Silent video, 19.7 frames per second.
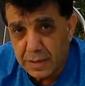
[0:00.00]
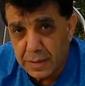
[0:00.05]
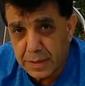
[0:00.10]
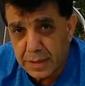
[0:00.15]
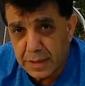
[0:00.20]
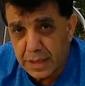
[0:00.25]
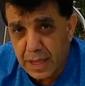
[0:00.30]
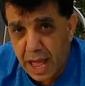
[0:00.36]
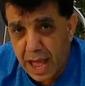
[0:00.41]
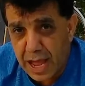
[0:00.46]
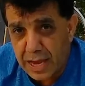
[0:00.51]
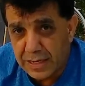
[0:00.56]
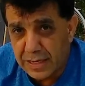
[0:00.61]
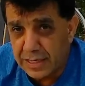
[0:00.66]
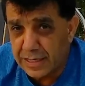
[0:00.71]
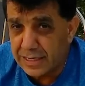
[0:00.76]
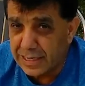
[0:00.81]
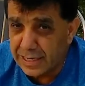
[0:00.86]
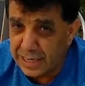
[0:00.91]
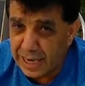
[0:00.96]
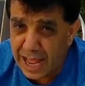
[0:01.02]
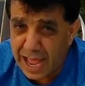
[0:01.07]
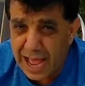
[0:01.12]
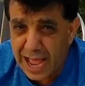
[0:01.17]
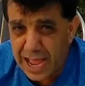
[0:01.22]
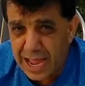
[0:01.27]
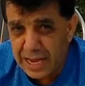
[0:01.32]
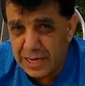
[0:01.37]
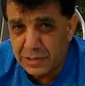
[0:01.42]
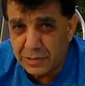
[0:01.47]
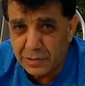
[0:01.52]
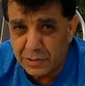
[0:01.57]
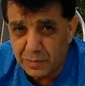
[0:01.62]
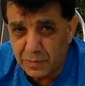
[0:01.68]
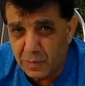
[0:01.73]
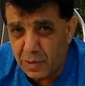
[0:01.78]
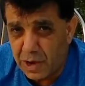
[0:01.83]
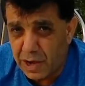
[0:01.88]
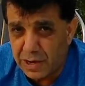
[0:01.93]
Sign and Glide or
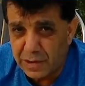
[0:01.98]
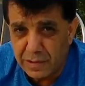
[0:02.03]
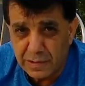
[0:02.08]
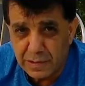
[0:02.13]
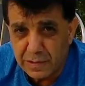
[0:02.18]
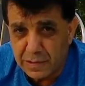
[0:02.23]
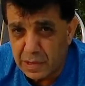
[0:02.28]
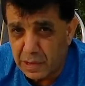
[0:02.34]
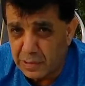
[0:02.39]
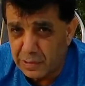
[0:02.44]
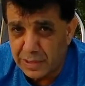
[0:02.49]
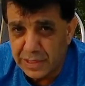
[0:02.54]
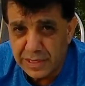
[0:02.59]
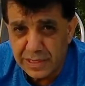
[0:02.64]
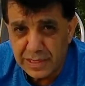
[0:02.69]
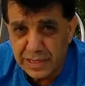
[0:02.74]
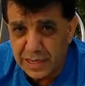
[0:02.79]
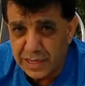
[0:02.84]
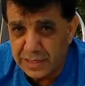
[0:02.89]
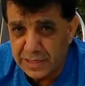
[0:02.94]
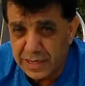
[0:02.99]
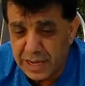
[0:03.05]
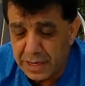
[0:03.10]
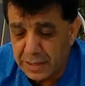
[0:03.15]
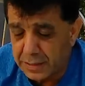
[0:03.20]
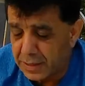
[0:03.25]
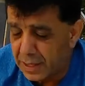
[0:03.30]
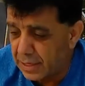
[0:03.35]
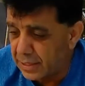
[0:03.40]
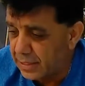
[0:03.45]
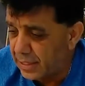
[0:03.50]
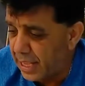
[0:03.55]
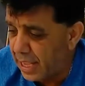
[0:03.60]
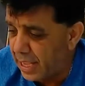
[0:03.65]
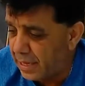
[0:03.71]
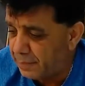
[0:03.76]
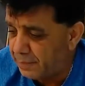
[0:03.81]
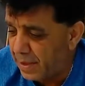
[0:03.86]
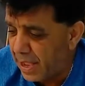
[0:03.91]
water towing and things like
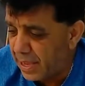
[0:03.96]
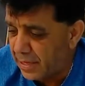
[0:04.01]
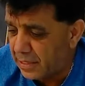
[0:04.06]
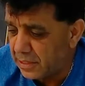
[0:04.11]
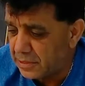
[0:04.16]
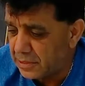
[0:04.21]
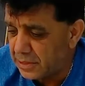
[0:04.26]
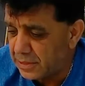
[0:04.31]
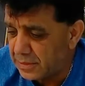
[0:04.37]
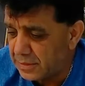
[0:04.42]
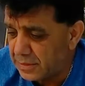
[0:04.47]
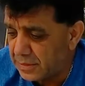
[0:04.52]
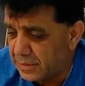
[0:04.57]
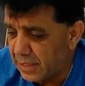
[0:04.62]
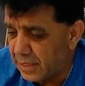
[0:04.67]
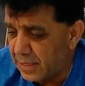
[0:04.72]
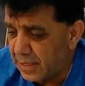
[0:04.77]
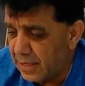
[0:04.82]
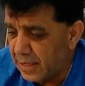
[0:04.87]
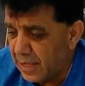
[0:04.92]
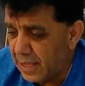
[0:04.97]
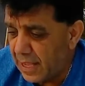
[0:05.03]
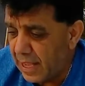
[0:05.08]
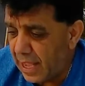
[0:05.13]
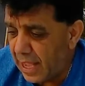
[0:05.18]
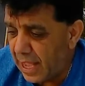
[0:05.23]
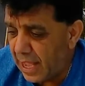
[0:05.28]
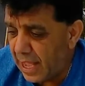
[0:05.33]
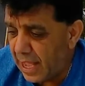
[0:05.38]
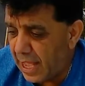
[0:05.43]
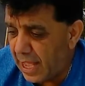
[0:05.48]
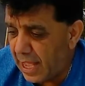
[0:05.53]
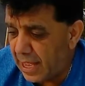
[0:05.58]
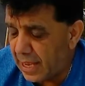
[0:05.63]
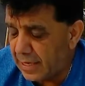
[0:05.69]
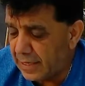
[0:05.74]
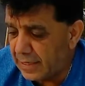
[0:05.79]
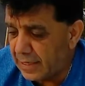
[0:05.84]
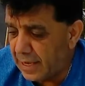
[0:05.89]
that, packages.
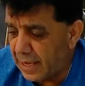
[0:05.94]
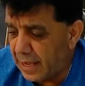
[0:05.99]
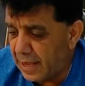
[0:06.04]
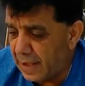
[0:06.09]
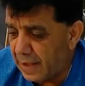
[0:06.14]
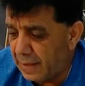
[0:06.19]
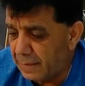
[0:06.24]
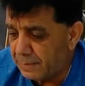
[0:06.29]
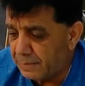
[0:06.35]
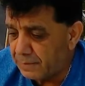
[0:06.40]
And uh,